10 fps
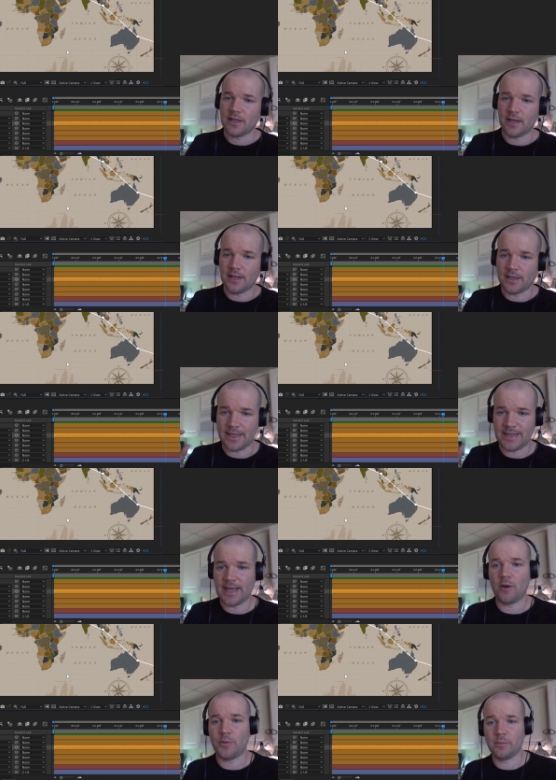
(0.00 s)
Uh, and
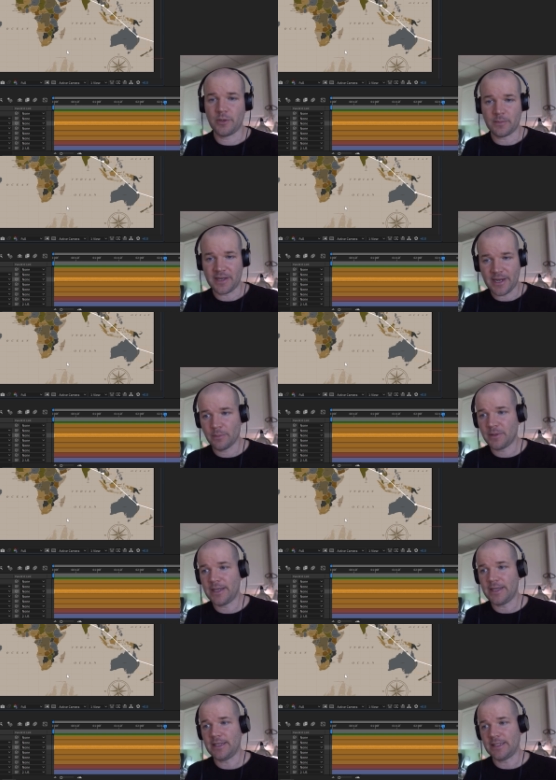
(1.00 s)
now I want to bring my
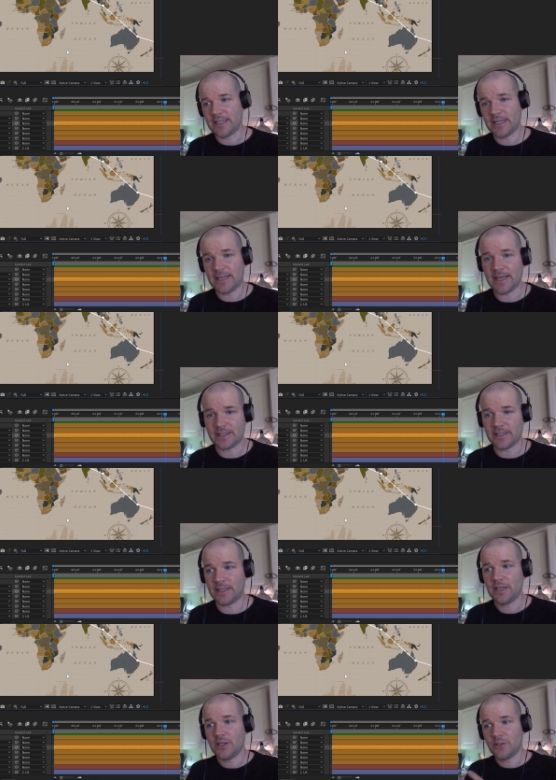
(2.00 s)
airplane and connect
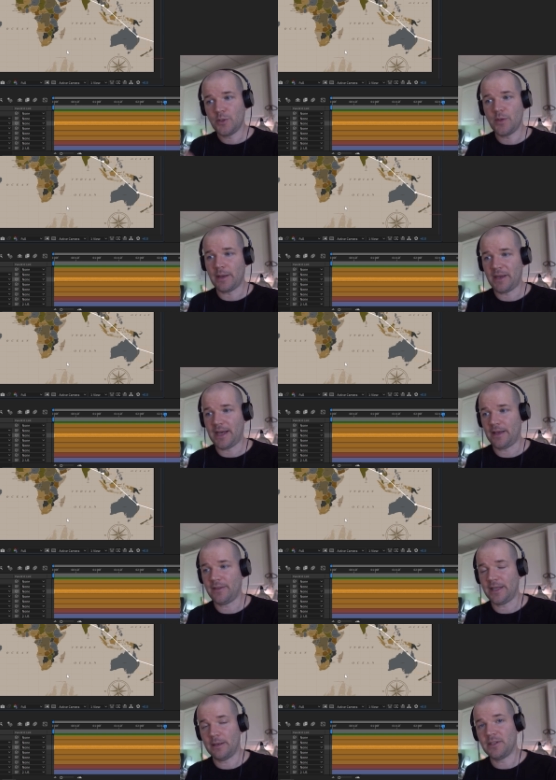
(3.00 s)
it to that
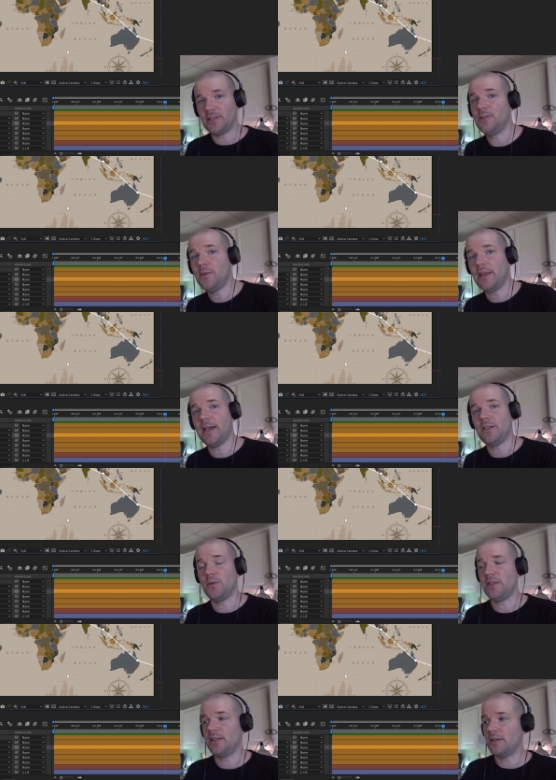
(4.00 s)
path. And I'm going to do that
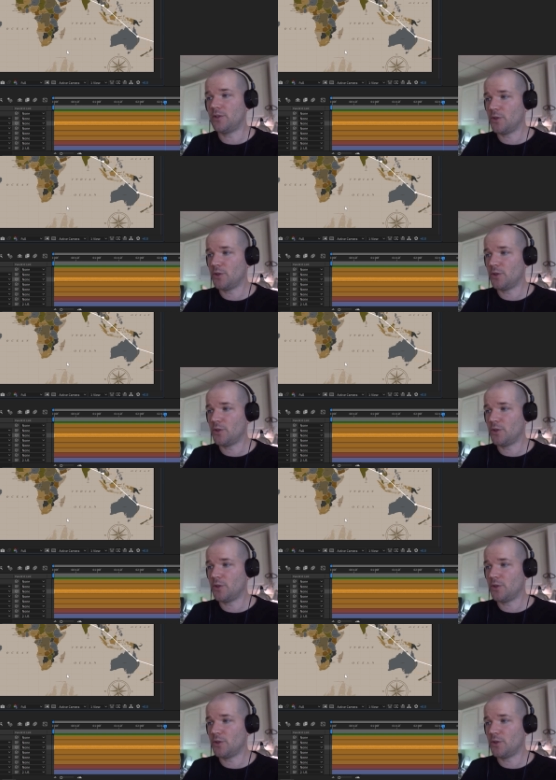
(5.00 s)
using the